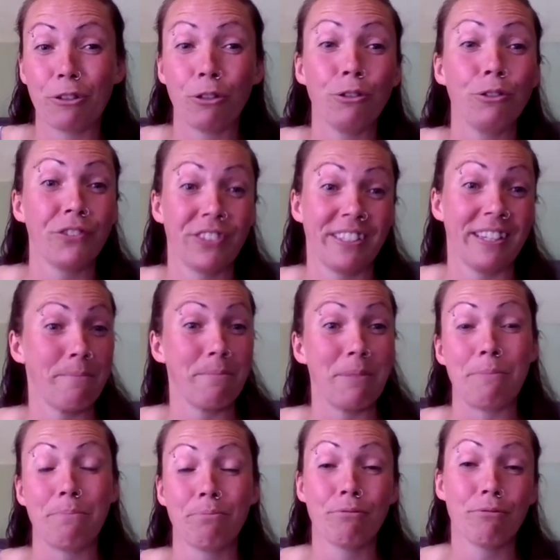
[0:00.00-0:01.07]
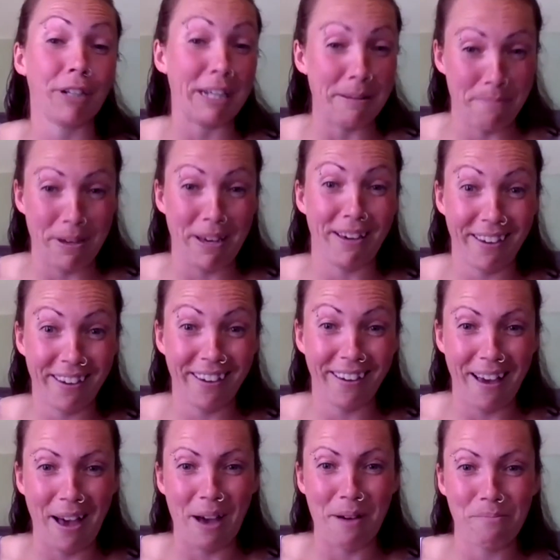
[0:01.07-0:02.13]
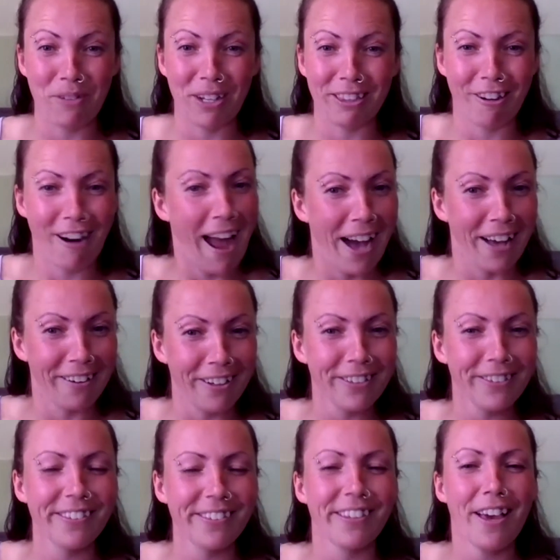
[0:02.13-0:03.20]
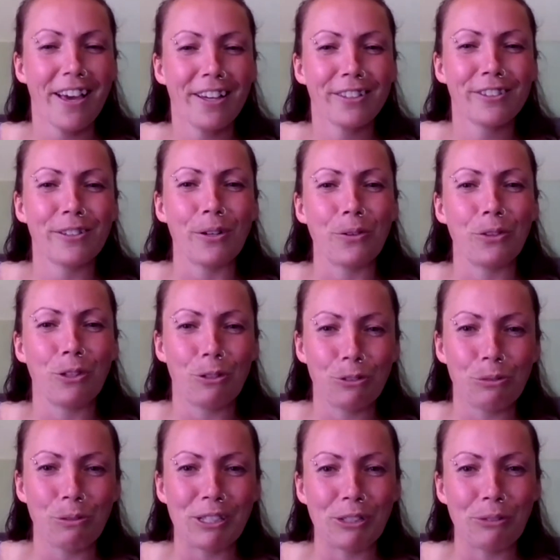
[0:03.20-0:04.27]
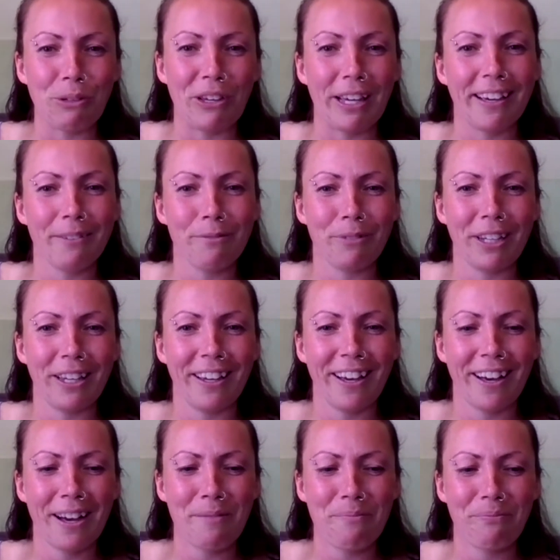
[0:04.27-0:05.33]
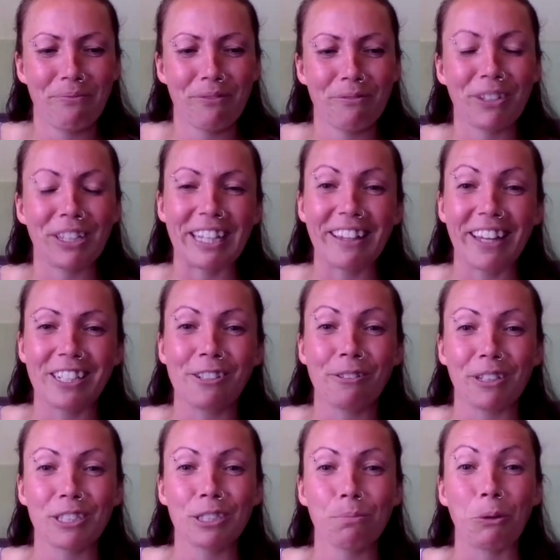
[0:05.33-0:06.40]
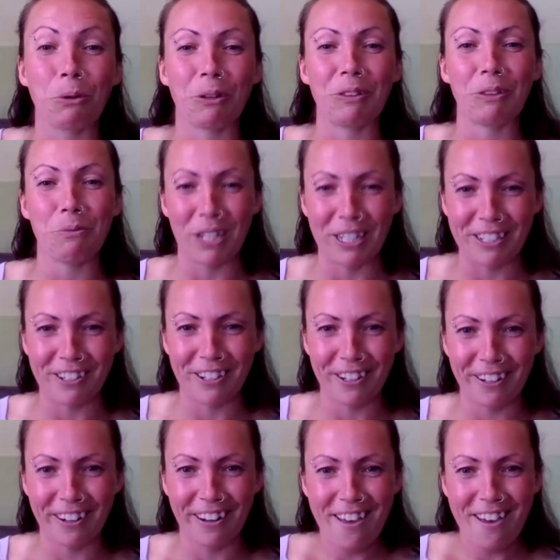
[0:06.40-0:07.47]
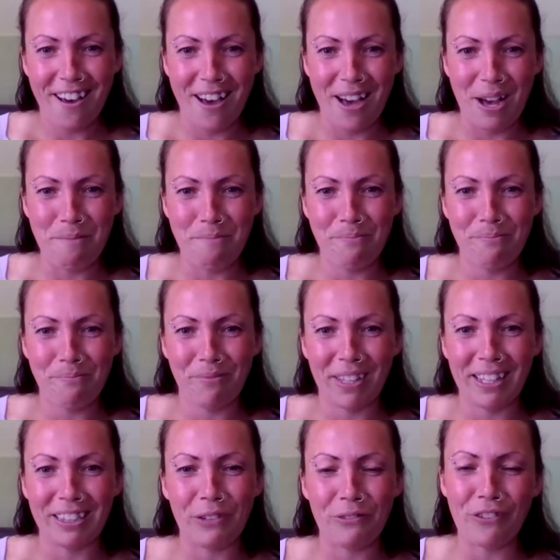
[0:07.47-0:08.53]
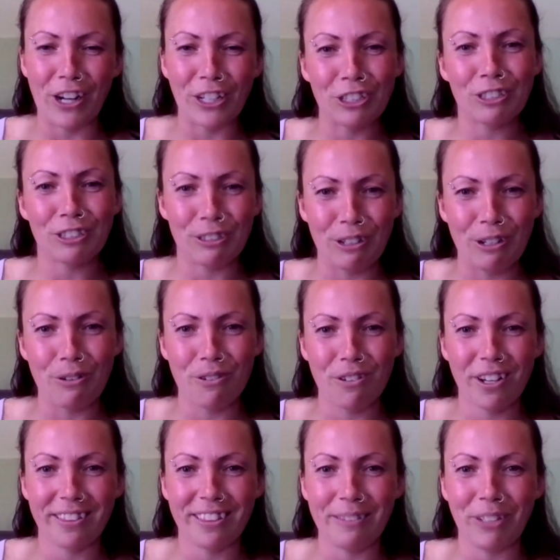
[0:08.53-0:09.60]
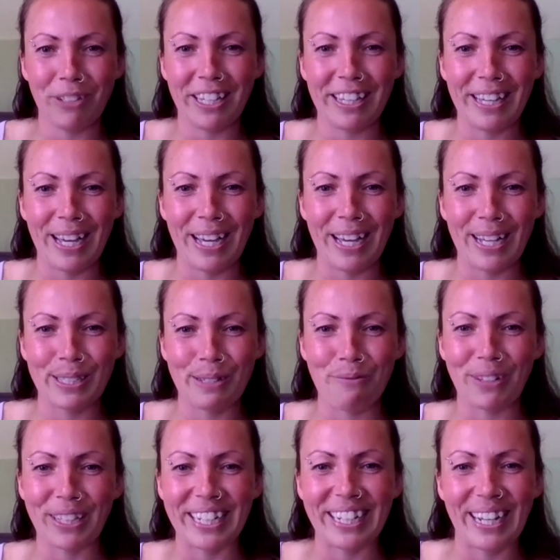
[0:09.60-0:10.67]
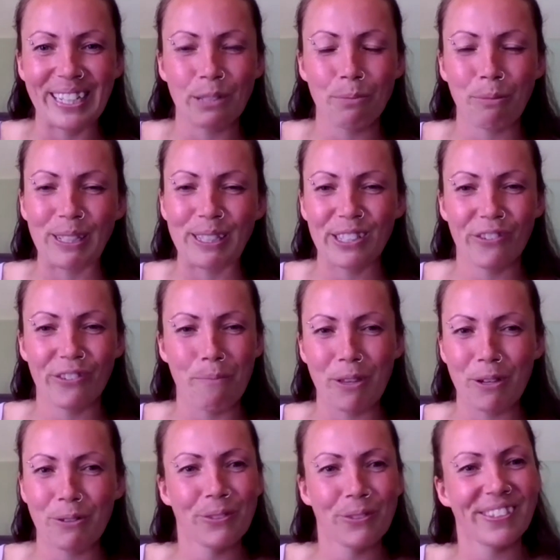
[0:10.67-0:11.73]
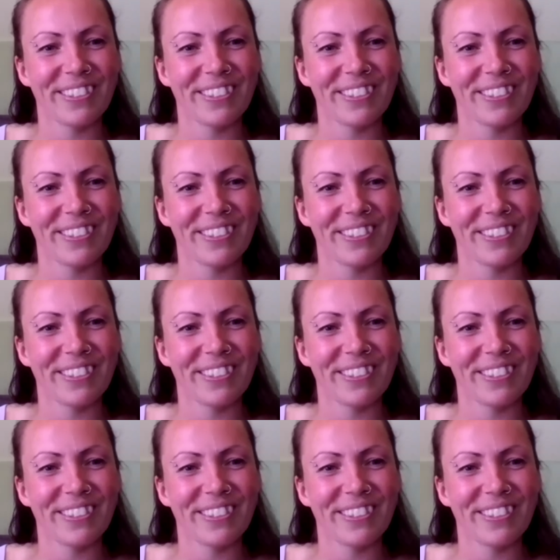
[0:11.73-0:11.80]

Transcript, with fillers: hoofs can be pretty big um, when they're adults. So those ones we we um, really like to explore in the winter um, in the fresh snow. We can get some really nice prints from those.